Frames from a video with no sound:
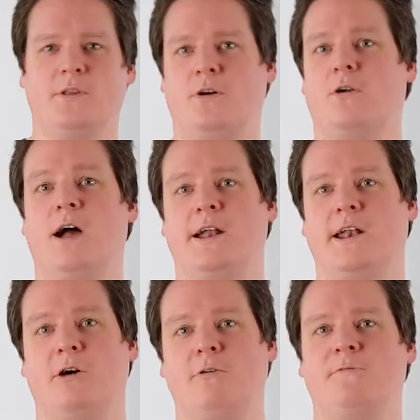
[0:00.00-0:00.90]
All right,
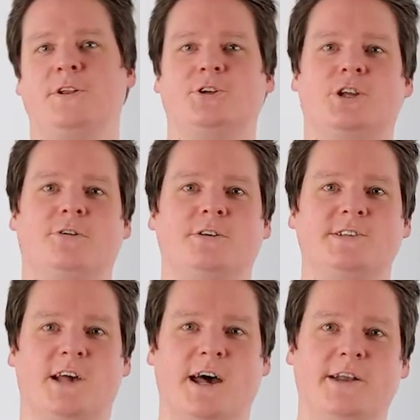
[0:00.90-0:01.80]
now we finished our
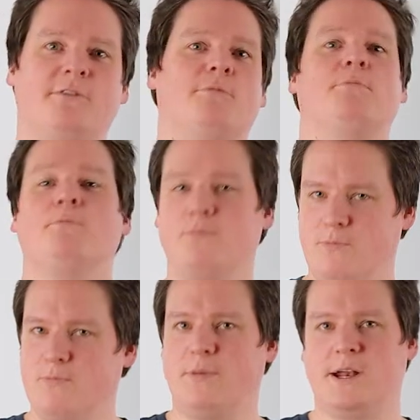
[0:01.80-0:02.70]
design, or
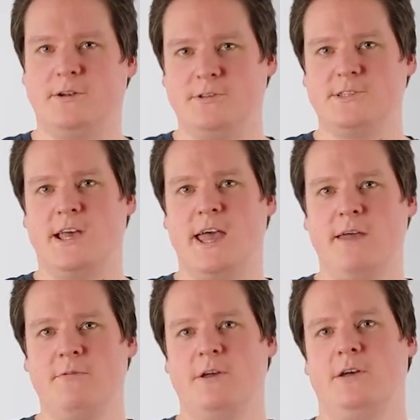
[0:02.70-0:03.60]
better to
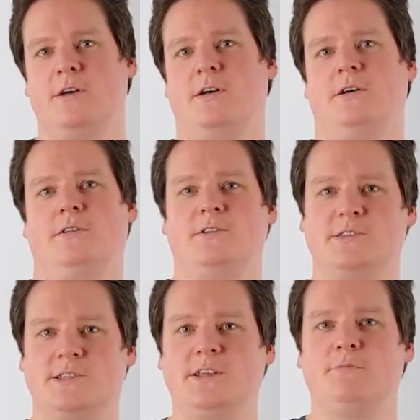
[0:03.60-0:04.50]
say, the
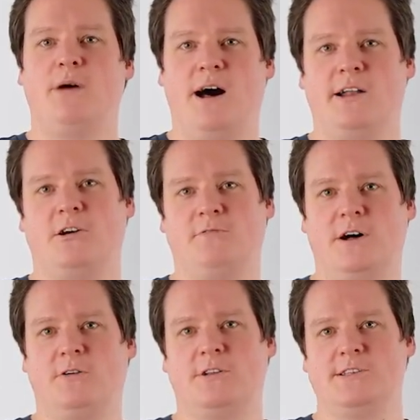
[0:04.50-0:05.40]
steel part of
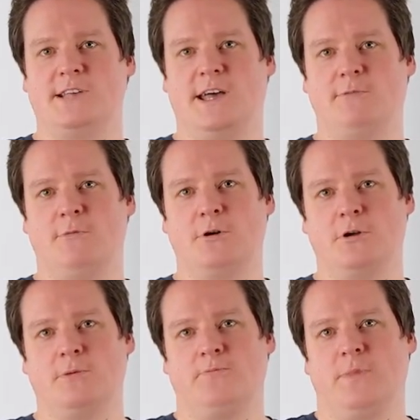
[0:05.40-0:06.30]
our design
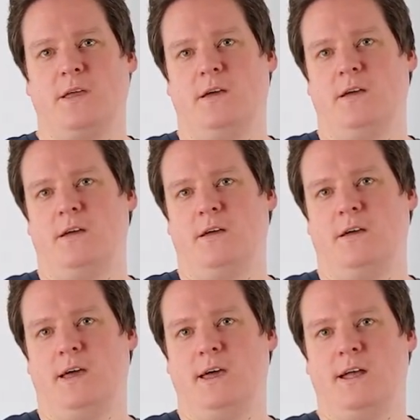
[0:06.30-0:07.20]
work.
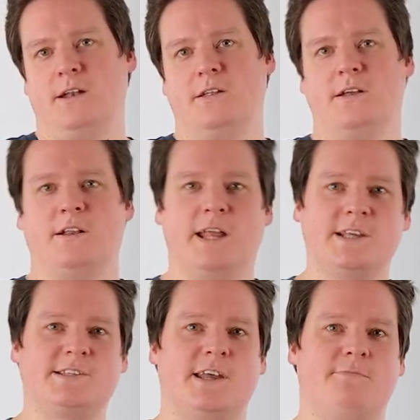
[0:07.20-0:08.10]
And in the
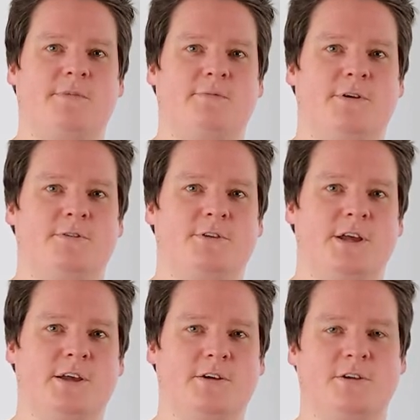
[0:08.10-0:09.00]
next step, we want to
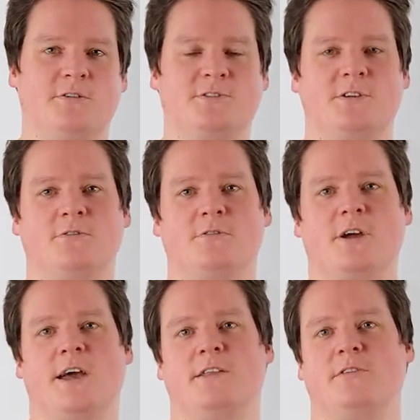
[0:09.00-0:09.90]
take a closer look
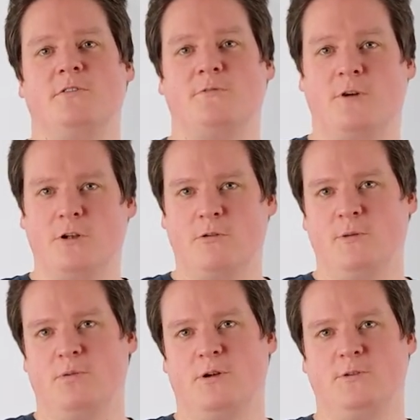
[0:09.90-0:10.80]
at the
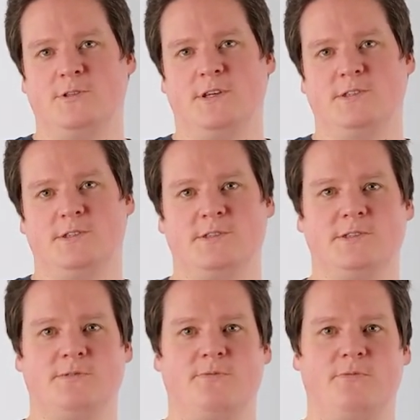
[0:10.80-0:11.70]
following
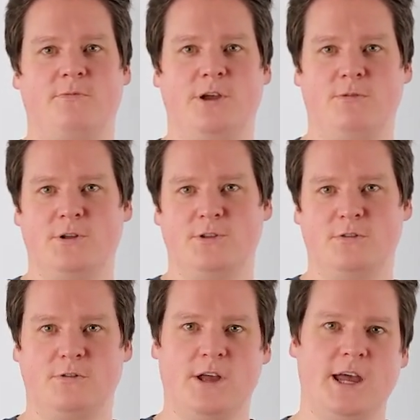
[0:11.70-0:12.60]
processes. We want to
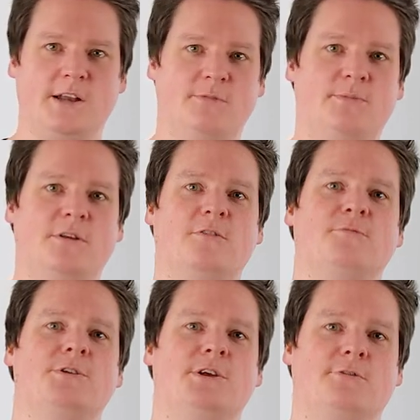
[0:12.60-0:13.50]
create a bill of
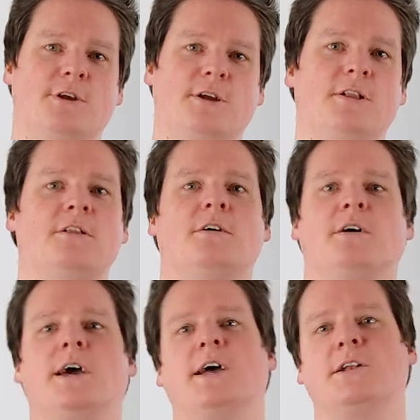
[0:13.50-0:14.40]
material
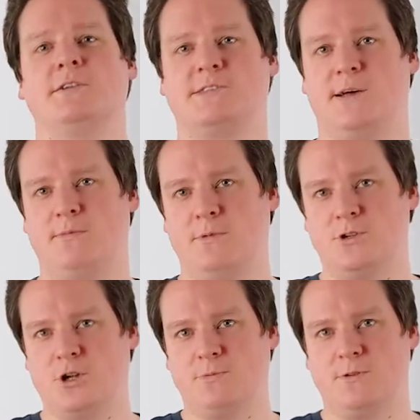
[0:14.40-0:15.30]
and some
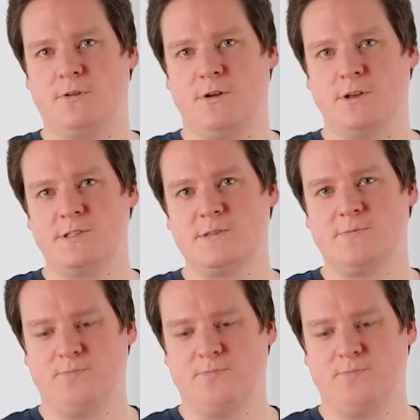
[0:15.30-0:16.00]
shop drawings.